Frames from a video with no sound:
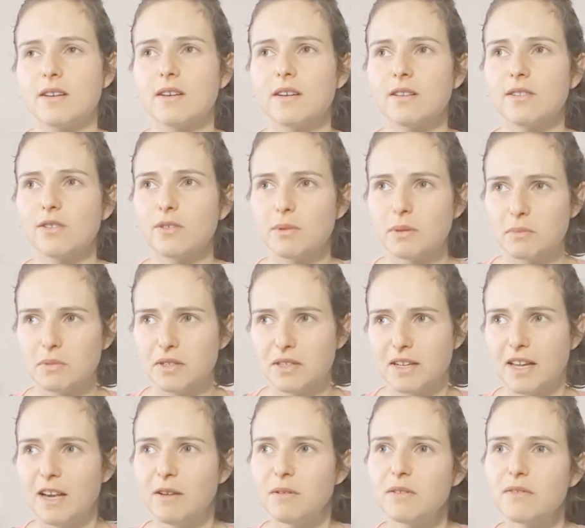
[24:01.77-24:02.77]
don't remember the
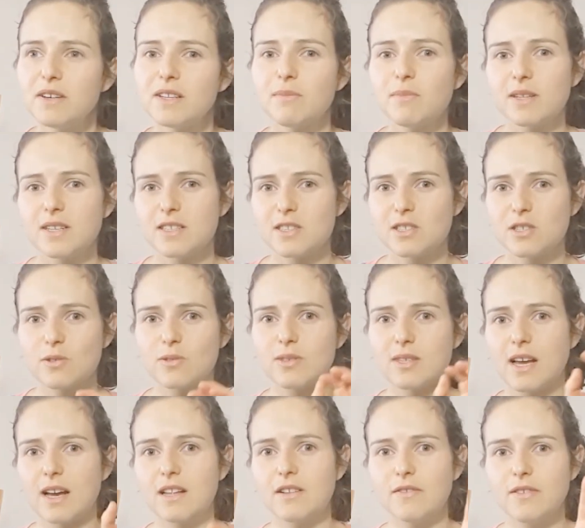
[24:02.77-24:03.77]
name of it, but it's those
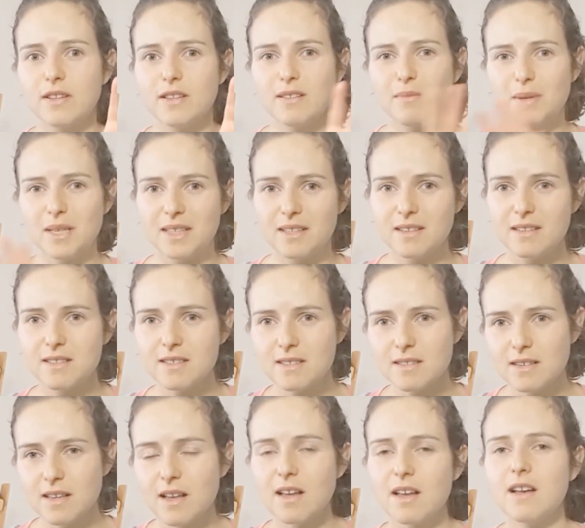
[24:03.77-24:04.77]
Advent mittens
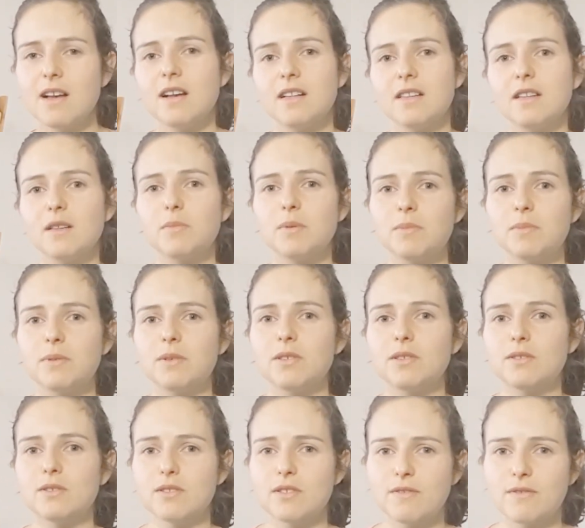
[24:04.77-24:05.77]
that people
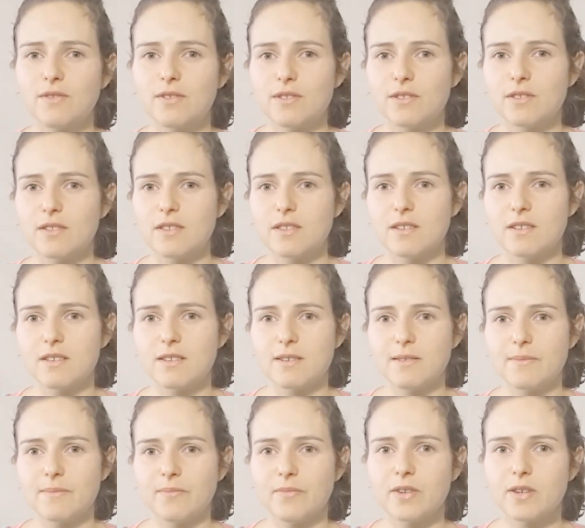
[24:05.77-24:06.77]
use for the
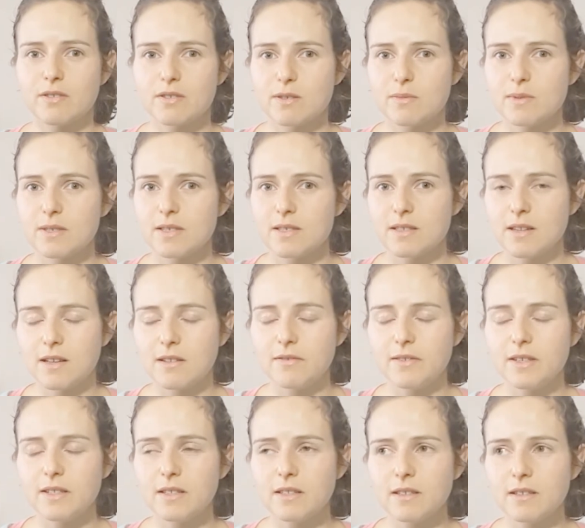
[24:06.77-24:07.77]
Christmas Advent.